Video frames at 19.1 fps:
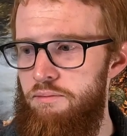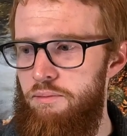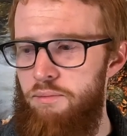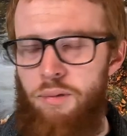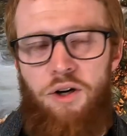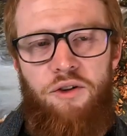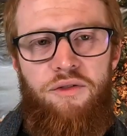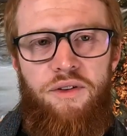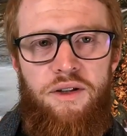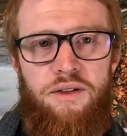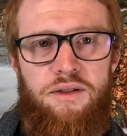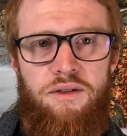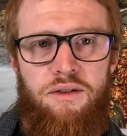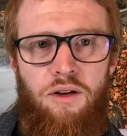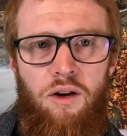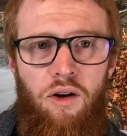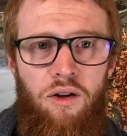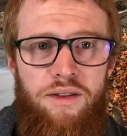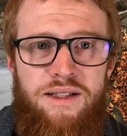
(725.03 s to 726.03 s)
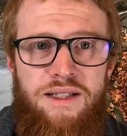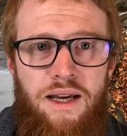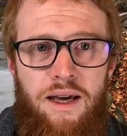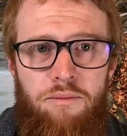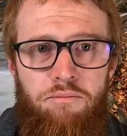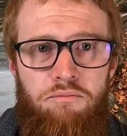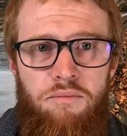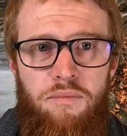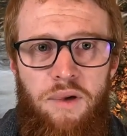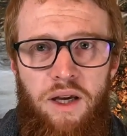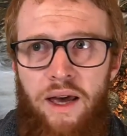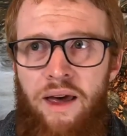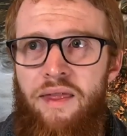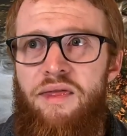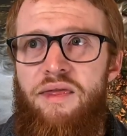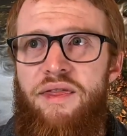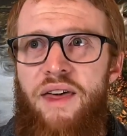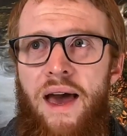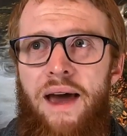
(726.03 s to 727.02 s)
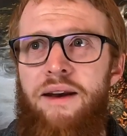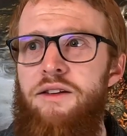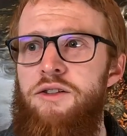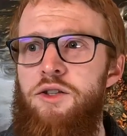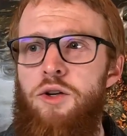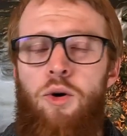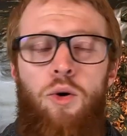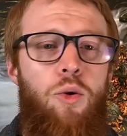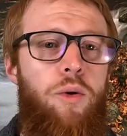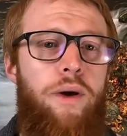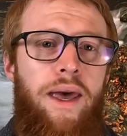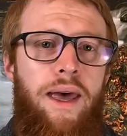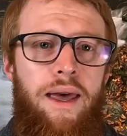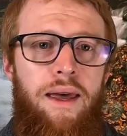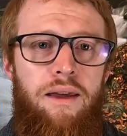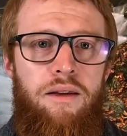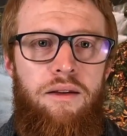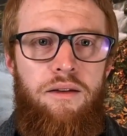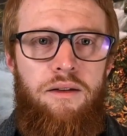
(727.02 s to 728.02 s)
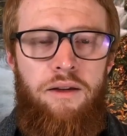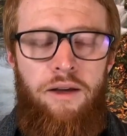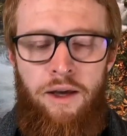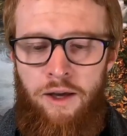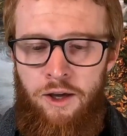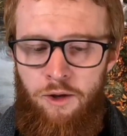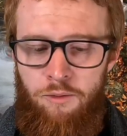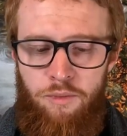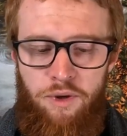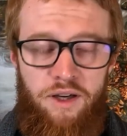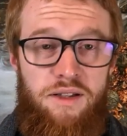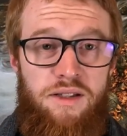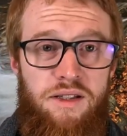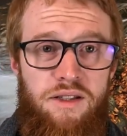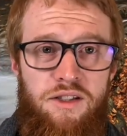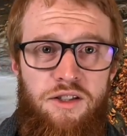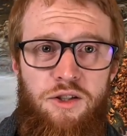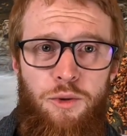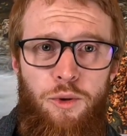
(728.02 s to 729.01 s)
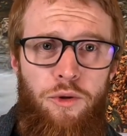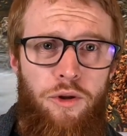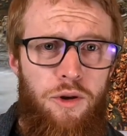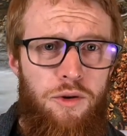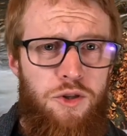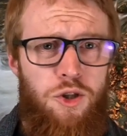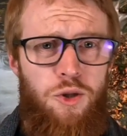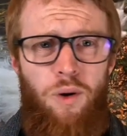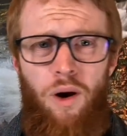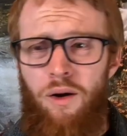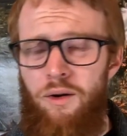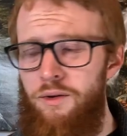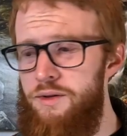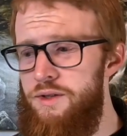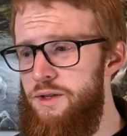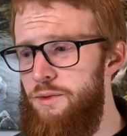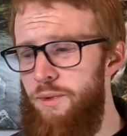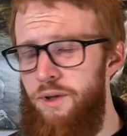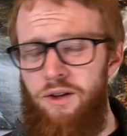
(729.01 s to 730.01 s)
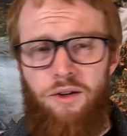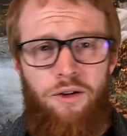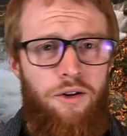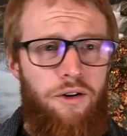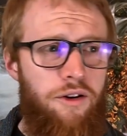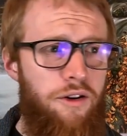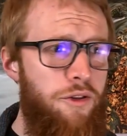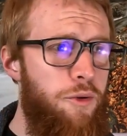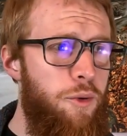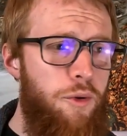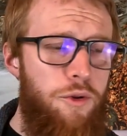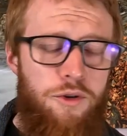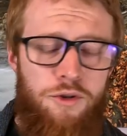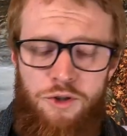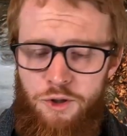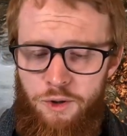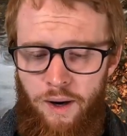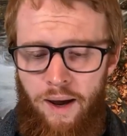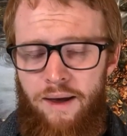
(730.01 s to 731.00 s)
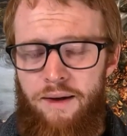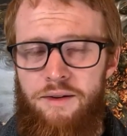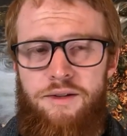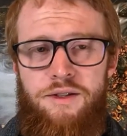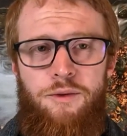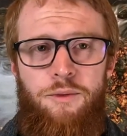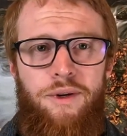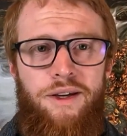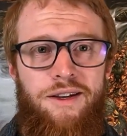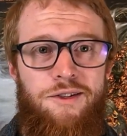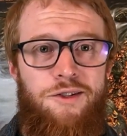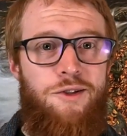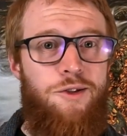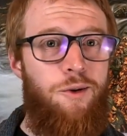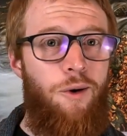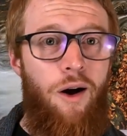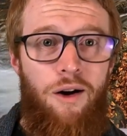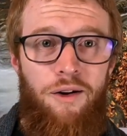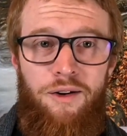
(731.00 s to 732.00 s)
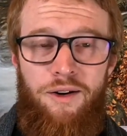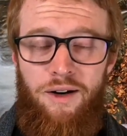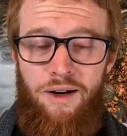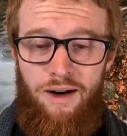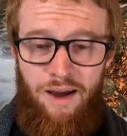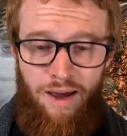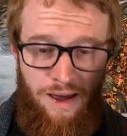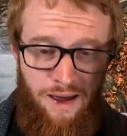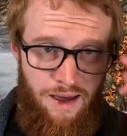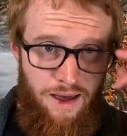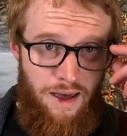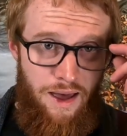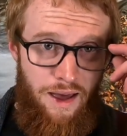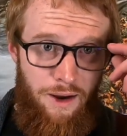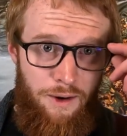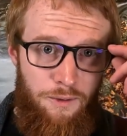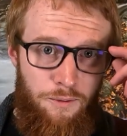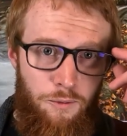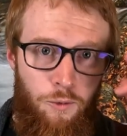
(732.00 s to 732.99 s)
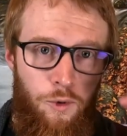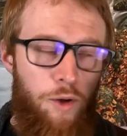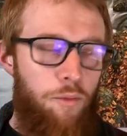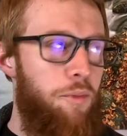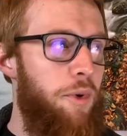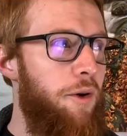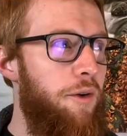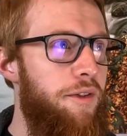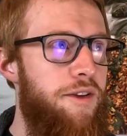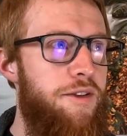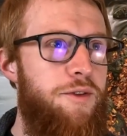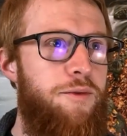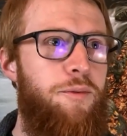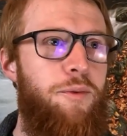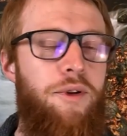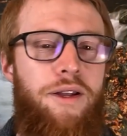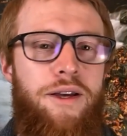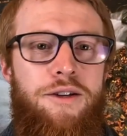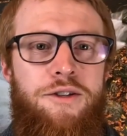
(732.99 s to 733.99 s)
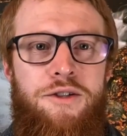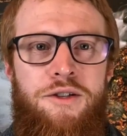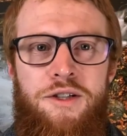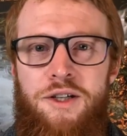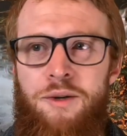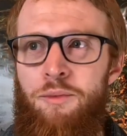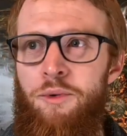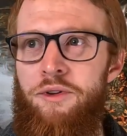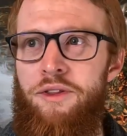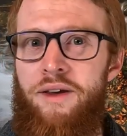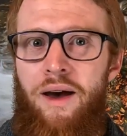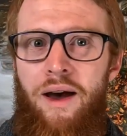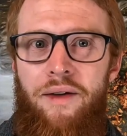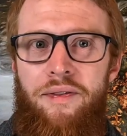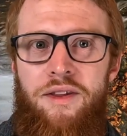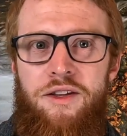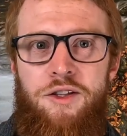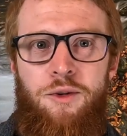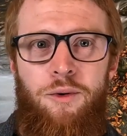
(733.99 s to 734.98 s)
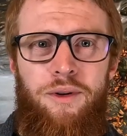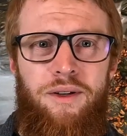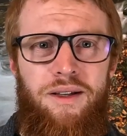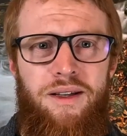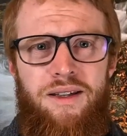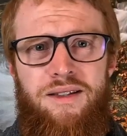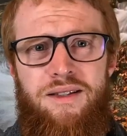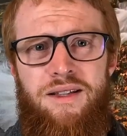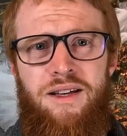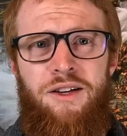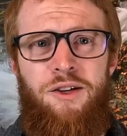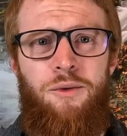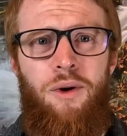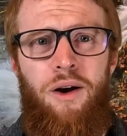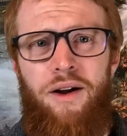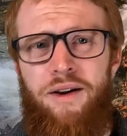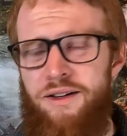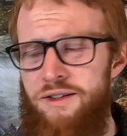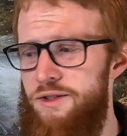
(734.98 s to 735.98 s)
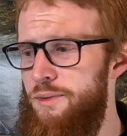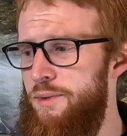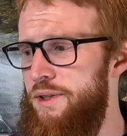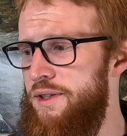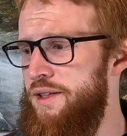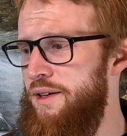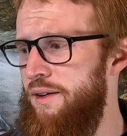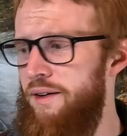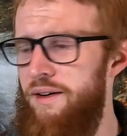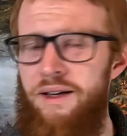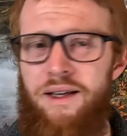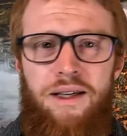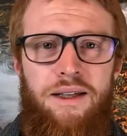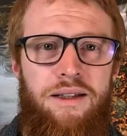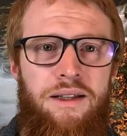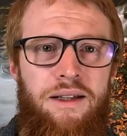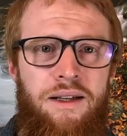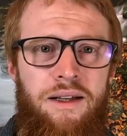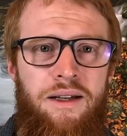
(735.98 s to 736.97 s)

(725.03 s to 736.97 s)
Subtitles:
perfect all the time. And that is okay, because it's through those struggles that we learn, and through those trials that we get stronger, and we build this relationship with God that's going to continue on into eternity.